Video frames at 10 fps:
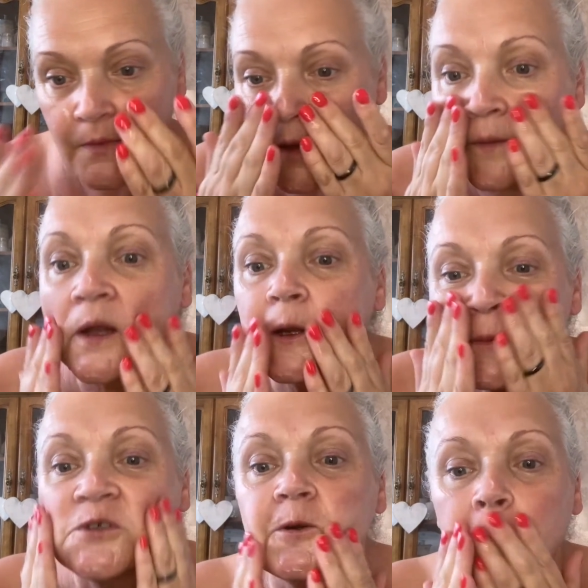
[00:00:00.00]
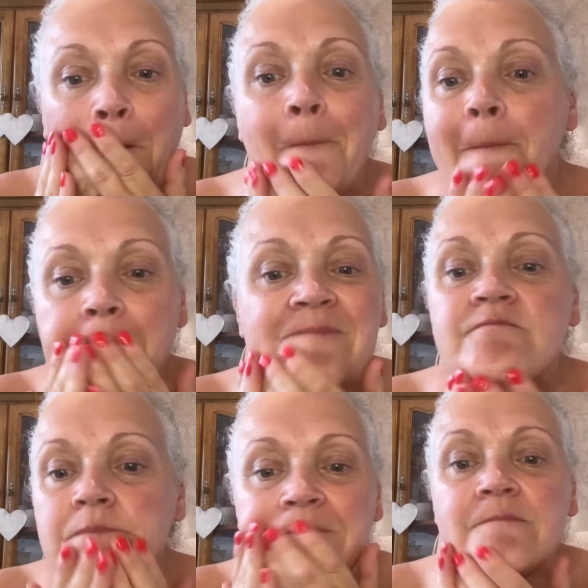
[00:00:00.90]
then I'm just going to
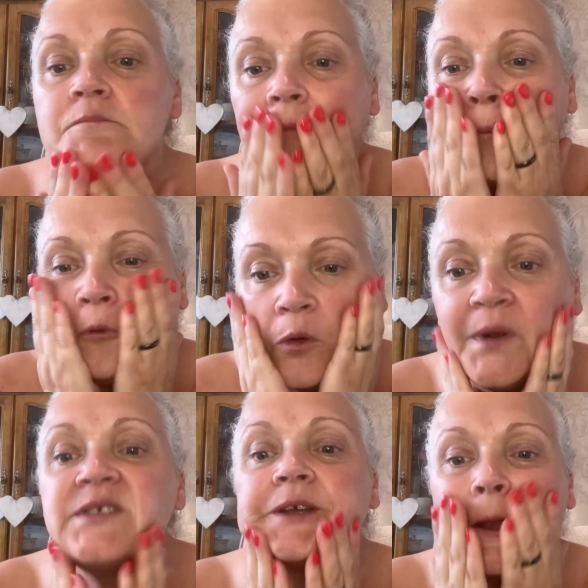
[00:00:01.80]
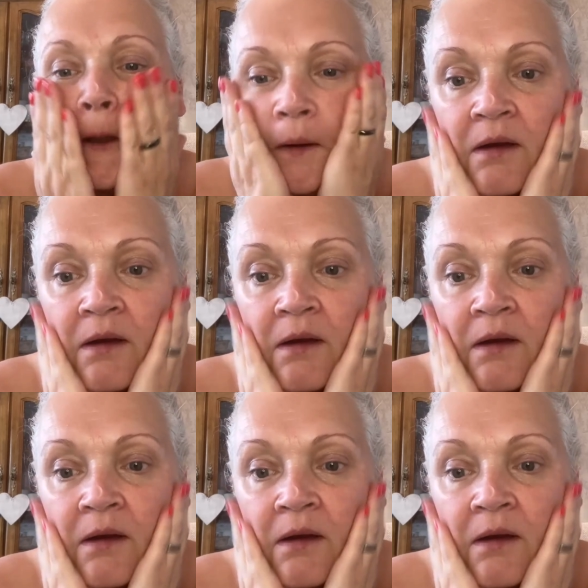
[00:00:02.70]
rub it in.